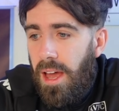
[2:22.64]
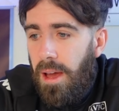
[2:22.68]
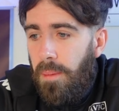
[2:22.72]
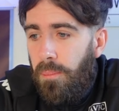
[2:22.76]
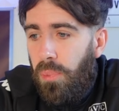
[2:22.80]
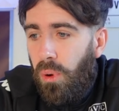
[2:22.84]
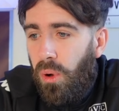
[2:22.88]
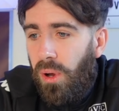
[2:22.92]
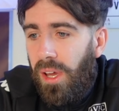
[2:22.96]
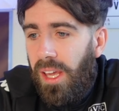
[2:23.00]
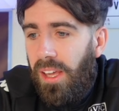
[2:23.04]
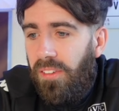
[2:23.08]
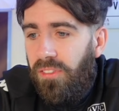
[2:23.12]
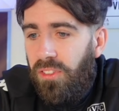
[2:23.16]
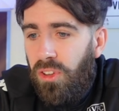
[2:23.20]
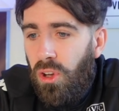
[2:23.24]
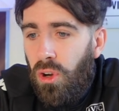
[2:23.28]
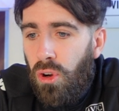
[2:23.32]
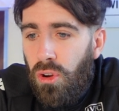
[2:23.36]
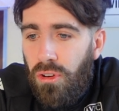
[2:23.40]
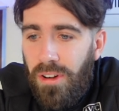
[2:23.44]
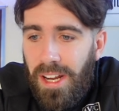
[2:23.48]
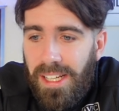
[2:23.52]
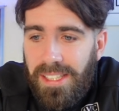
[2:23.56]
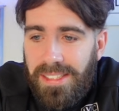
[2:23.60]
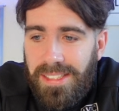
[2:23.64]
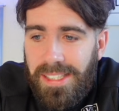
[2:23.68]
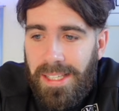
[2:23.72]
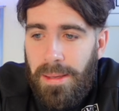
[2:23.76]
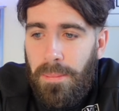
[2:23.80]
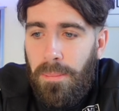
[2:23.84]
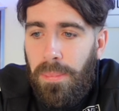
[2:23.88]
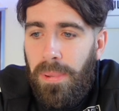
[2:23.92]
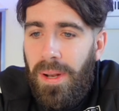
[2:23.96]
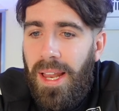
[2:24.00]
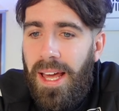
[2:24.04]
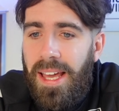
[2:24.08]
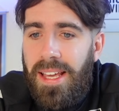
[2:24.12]
But if you're
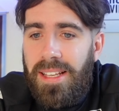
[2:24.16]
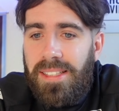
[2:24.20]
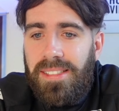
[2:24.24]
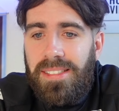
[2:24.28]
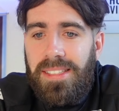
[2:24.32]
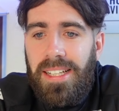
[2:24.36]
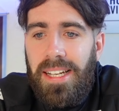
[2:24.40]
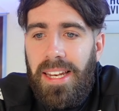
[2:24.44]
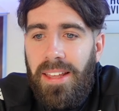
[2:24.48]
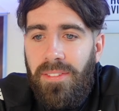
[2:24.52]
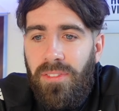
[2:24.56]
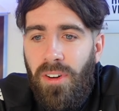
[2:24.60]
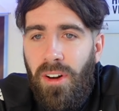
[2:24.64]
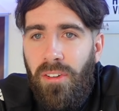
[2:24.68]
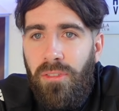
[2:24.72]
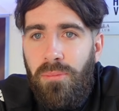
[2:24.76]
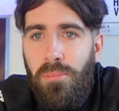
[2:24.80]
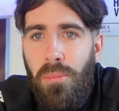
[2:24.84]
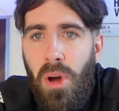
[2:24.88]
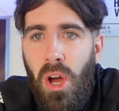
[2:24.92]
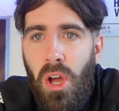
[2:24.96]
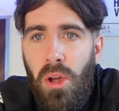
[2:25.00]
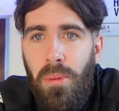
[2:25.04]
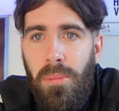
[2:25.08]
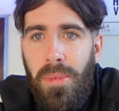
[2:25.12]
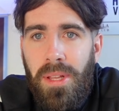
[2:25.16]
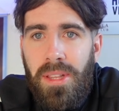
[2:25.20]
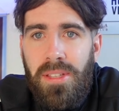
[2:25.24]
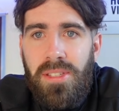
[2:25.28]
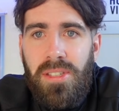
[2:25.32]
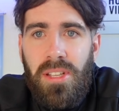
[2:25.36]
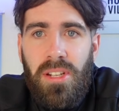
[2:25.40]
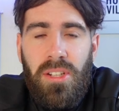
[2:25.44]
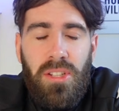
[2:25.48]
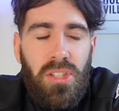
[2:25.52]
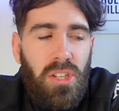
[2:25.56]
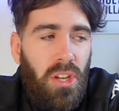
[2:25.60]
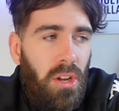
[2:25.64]
asking players to live off moments
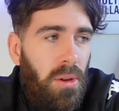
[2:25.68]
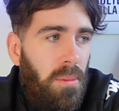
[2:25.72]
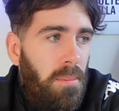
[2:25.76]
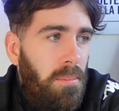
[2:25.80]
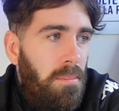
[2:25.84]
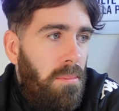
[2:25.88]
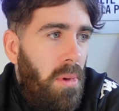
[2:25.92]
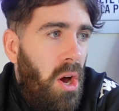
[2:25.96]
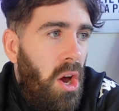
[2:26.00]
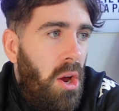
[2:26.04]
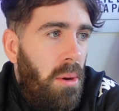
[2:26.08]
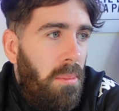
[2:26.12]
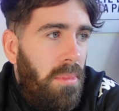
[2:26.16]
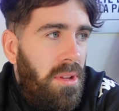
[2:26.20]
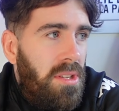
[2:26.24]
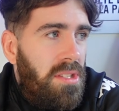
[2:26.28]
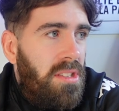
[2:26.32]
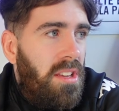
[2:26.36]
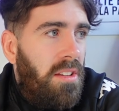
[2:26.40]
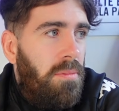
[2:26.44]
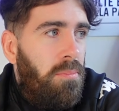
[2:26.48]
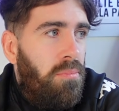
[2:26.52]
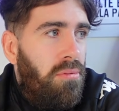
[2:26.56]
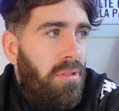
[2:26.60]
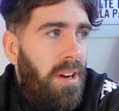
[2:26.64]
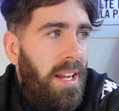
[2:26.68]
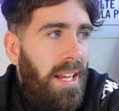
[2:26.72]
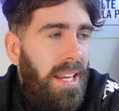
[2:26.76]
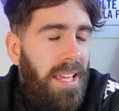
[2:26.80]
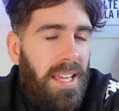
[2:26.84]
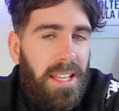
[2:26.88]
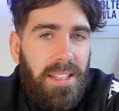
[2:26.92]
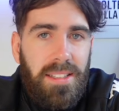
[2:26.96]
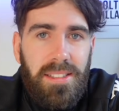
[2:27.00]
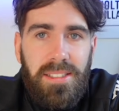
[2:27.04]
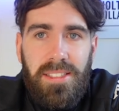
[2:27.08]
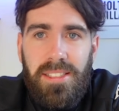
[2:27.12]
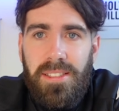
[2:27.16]
and do moments of
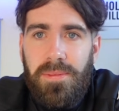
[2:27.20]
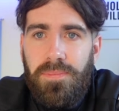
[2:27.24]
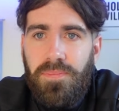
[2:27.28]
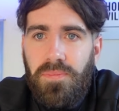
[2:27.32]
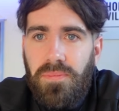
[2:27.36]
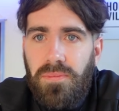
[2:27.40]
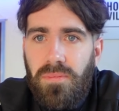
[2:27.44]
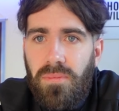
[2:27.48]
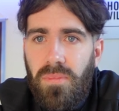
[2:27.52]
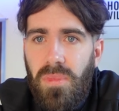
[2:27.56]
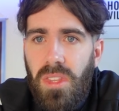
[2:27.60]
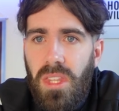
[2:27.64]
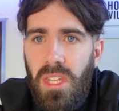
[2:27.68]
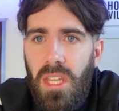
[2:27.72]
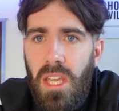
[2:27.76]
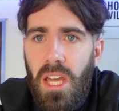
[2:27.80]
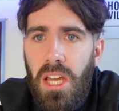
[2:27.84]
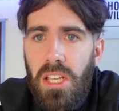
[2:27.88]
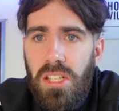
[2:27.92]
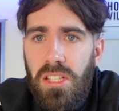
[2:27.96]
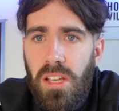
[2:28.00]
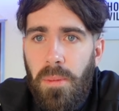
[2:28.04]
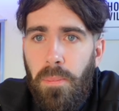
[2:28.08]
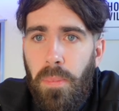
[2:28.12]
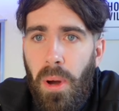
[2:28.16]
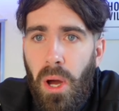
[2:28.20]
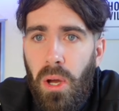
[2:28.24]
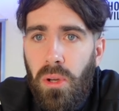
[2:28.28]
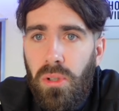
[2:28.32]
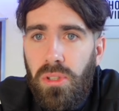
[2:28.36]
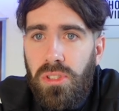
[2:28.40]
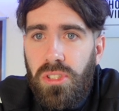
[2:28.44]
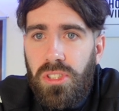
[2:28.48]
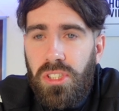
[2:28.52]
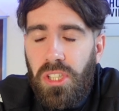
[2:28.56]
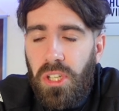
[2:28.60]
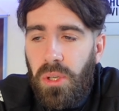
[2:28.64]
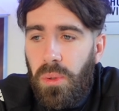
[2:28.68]
brilliance as
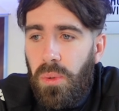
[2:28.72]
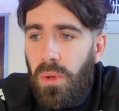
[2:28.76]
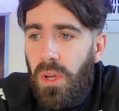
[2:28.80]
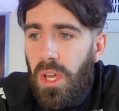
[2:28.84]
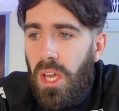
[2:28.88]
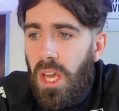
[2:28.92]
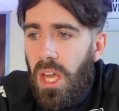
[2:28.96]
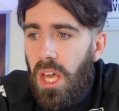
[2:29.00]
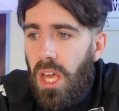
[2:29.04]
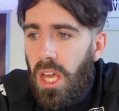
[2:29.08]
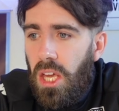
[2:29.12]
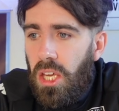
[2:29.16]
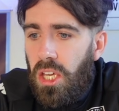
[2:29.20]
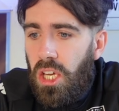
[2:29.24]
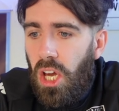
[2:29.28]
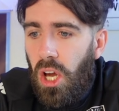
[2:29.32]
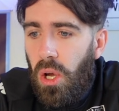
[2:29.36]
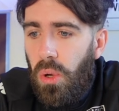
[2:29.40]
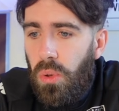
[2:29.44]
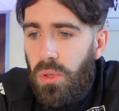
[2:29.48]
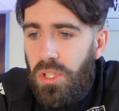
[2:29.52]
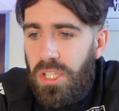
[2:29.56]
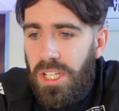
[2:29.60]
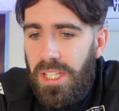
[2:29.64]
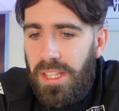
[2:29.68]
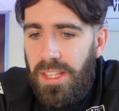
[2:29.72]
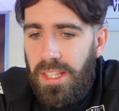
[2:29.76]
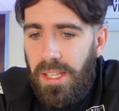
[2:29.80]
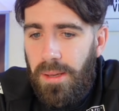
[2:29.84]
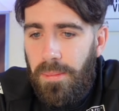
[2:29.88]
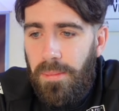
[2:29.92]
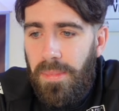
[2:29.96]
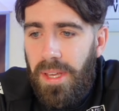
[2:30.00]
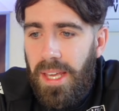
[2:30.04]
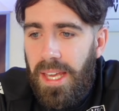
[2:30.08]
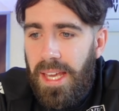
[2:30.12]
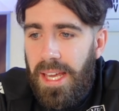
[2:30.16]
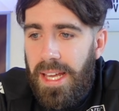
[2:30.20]
opposed to coaching
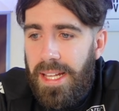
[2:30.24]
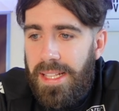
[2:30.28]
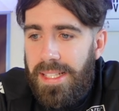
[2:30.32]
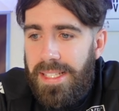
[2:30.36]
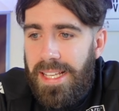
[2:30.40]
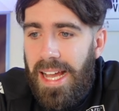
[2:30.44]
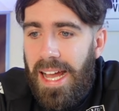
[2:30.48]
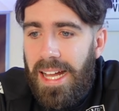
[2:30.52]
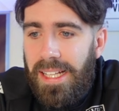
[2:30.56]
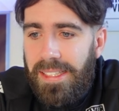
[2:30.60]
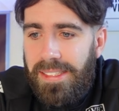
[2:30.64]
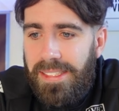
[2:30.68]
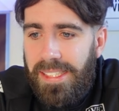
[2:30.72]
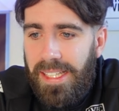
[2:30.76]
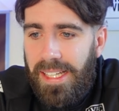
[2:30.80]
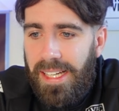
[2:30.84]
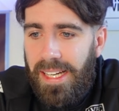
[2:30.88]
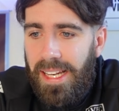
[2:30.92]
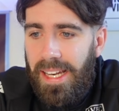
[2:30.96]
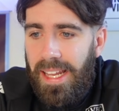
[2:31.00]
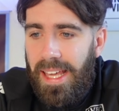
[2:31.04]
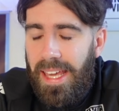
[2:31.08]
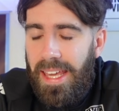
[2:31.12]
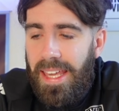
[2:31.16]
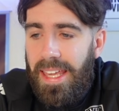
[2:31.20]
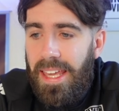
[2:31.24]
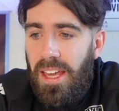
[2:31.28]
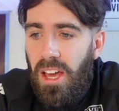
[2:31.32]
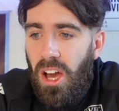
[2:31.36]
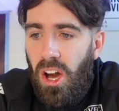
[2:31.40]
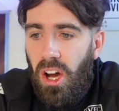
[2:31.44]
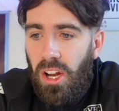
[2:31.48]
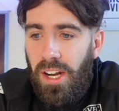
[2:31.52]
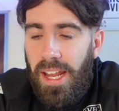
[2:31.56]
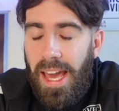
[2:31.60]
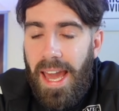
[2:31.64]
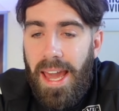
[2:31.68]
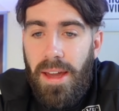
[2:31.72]
them tactically
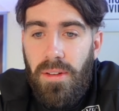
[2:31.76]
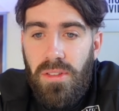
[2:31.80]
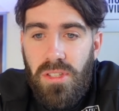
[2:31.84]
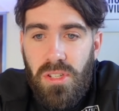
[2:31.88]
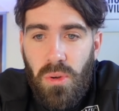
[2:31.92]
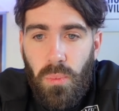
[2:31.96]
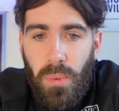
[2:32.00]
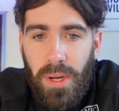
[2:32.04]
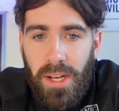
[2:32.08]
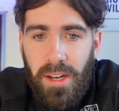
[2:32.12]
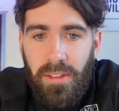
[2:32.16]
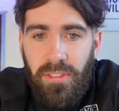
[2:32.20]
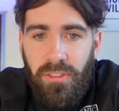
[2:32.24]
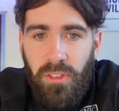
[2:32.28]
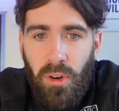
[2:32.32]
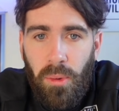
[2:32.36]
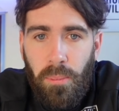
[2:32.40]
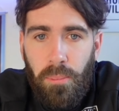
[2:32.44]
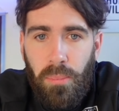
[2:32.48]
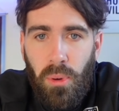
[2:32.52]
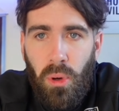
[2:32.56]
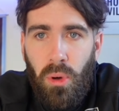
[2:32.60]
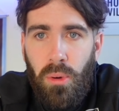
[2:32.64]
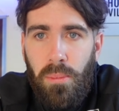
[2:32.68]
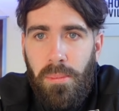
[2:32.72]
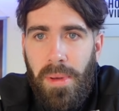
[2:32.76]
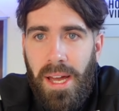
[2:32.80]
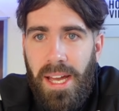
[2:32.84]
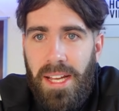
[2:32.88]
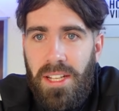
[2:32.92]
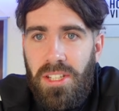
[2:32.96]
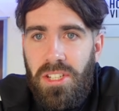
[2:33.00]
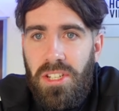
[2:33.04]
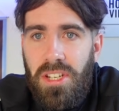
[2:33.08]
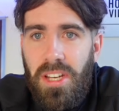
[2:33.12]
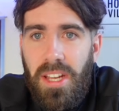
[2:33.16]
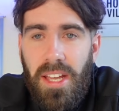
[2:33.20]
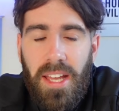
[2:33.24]
on how to win a football
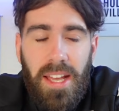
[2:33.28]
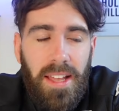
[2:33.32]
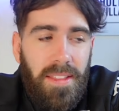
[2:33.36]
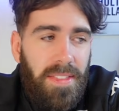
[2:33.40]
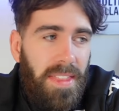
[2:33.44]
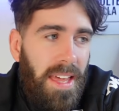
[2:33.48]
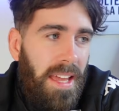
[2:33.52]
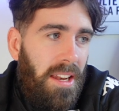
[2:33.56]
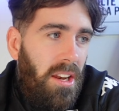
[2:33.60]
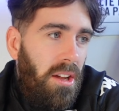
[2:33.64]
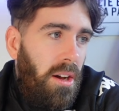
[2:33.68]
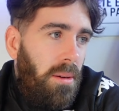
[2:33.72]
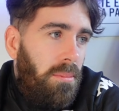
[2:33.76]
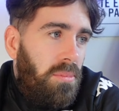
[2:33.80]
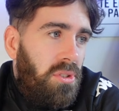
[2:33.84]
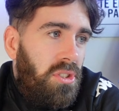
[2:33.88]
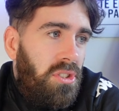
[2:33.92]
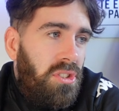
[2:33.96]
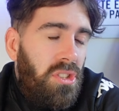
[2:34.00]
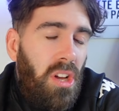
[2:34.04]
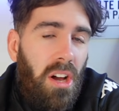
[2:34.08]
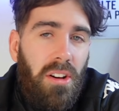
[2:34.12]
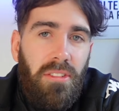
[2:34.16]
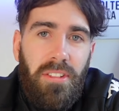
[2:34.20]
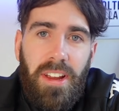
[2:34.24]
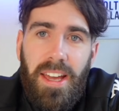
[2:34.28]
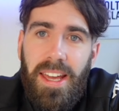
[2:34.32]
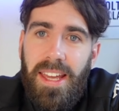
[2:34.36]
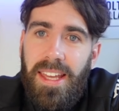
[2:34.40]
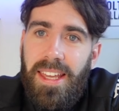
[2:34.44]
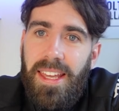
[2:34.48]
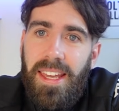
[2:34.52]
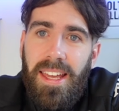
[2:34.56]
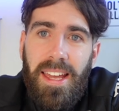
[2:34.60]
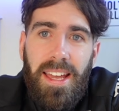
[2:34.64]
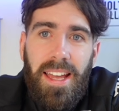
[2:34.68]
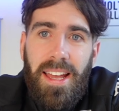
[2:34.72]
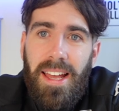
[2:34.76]
match, then I'm sorry,